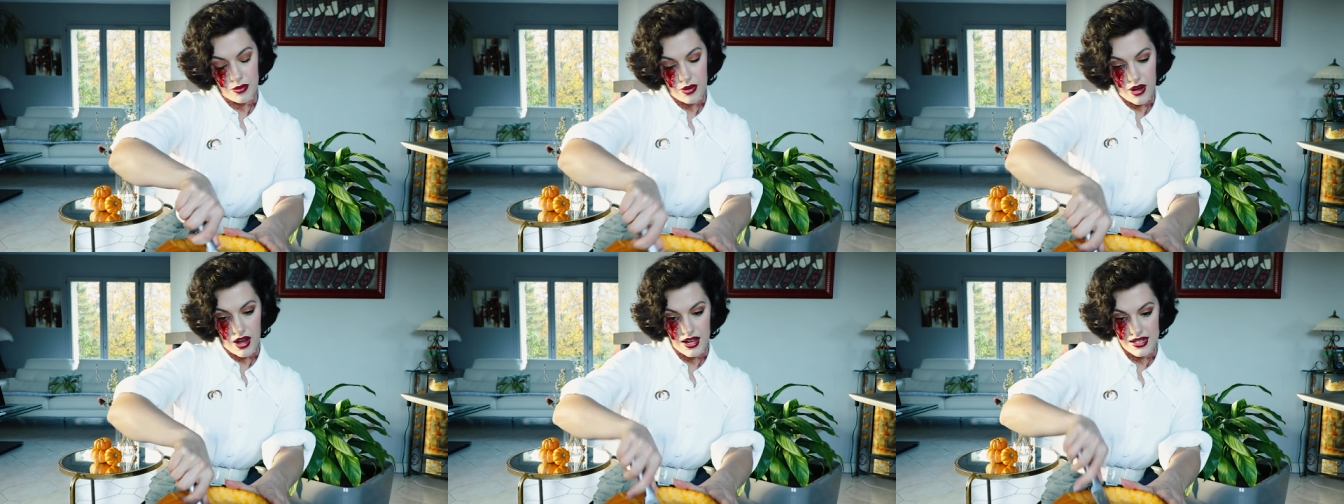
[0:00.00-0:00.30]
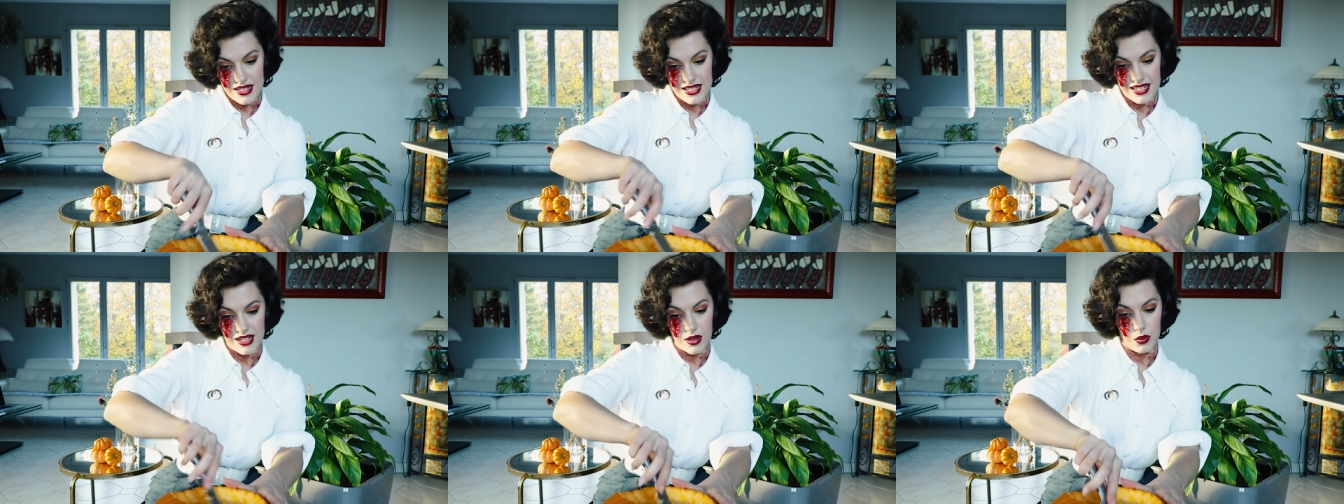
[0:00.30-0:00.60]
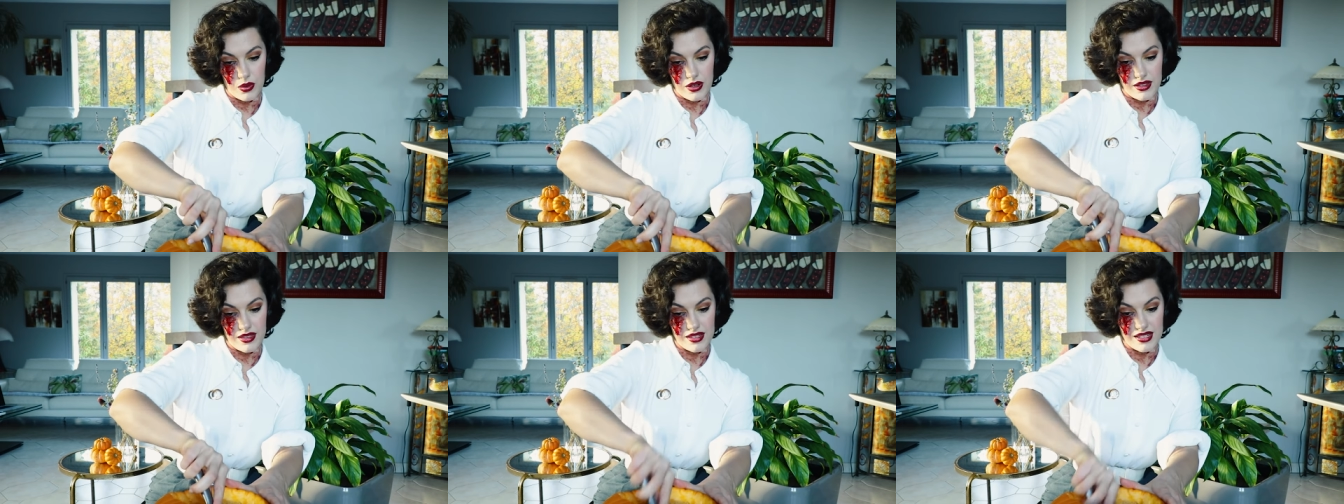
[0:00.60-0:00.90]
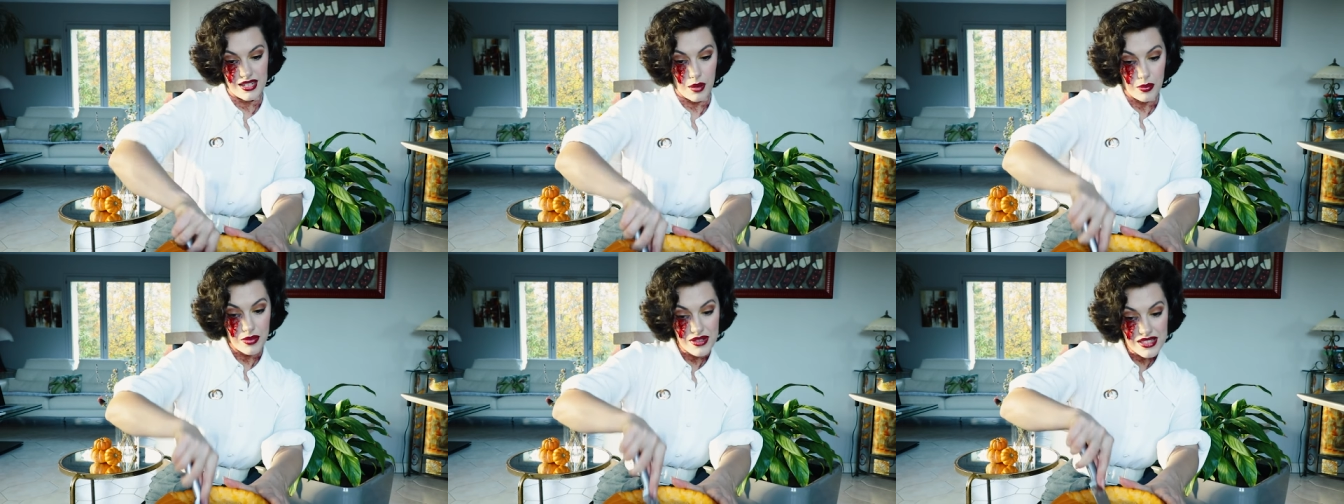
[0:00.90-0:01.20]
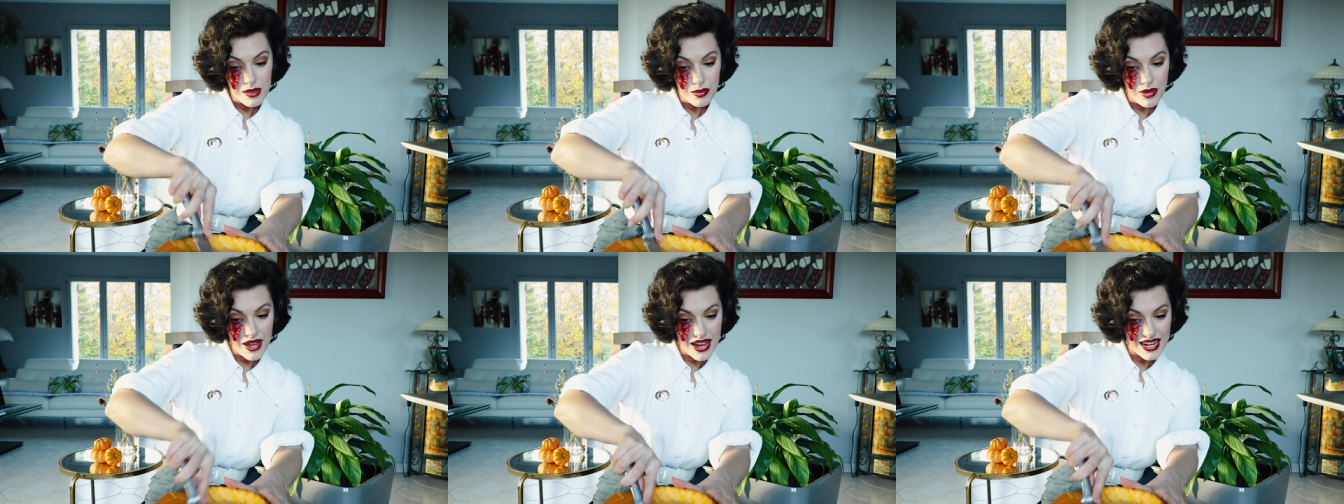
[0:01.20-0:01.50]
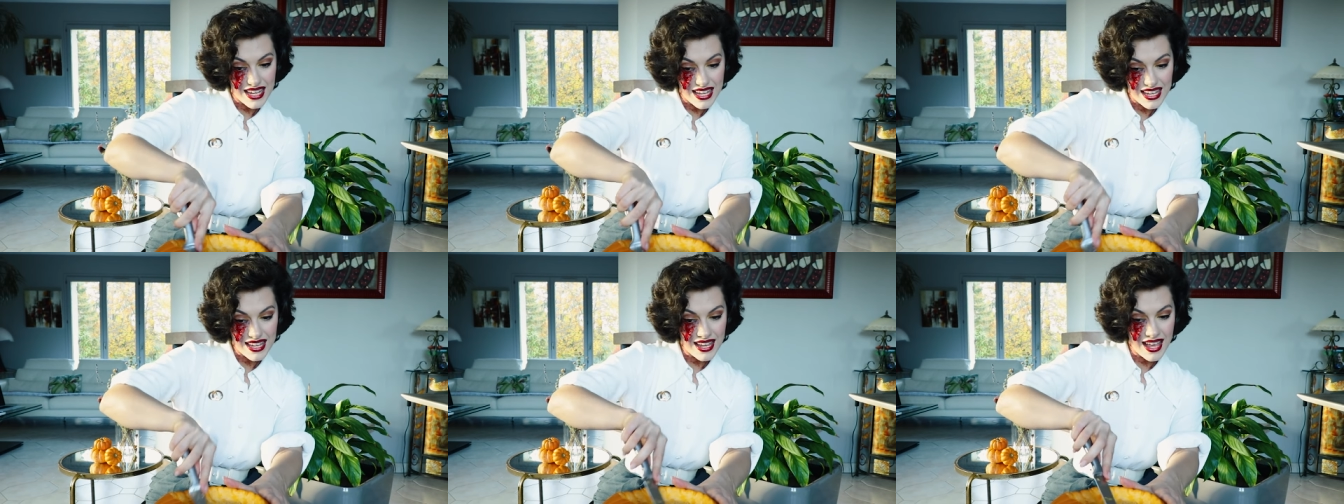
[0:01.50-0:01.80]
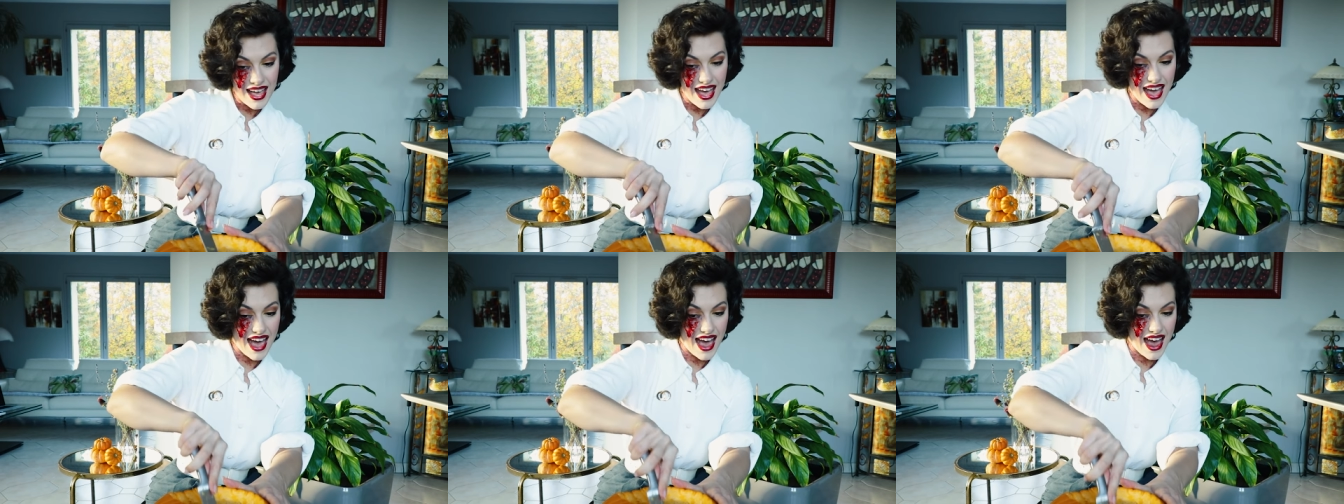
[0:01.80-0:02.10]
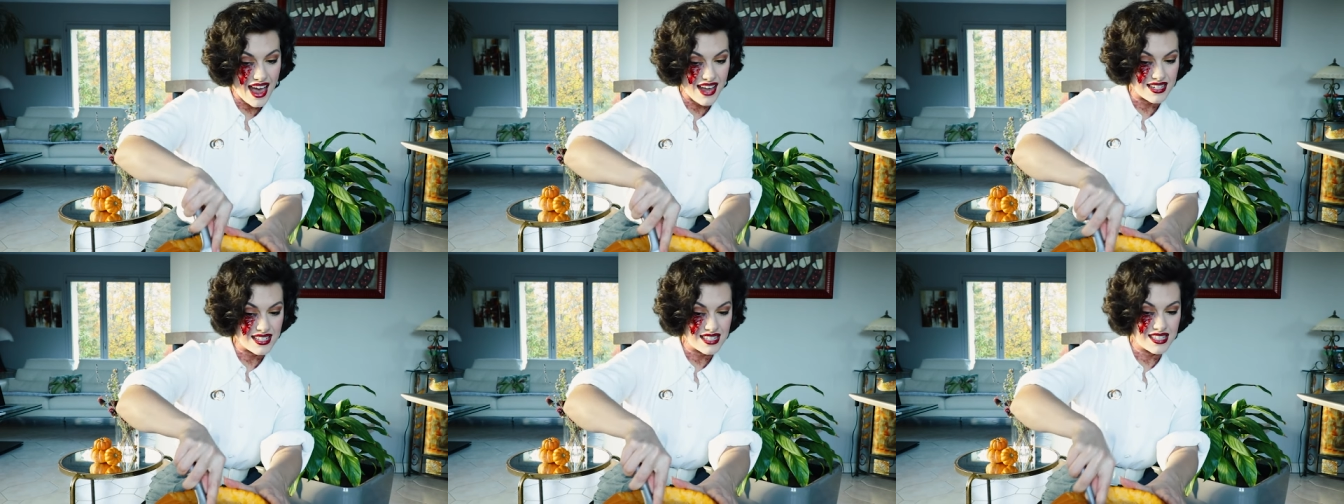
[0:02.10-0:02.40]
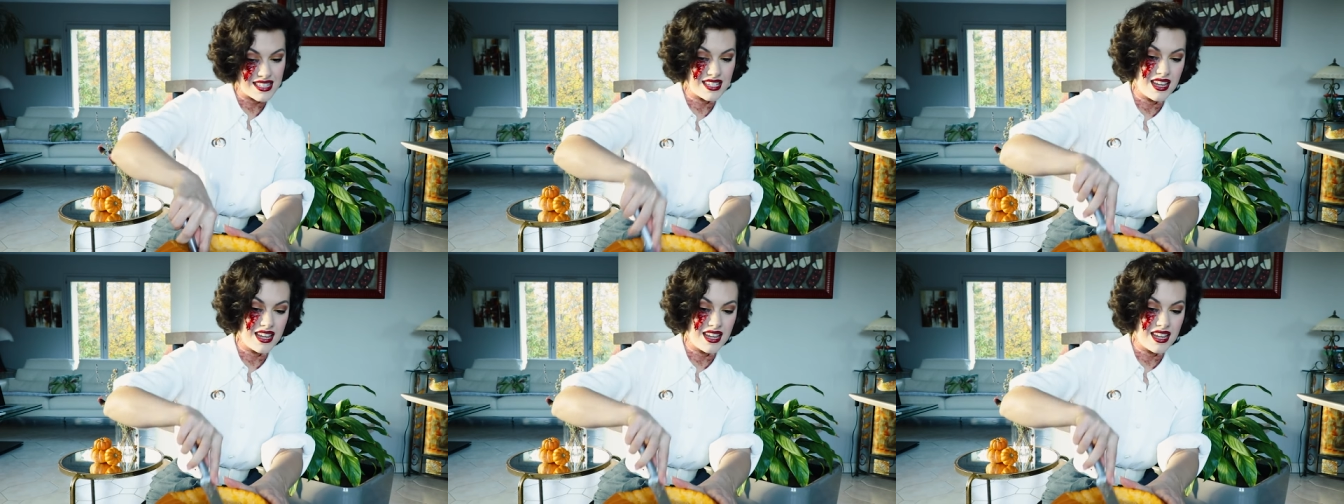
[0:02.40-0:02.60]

party with Tuppence a Penny at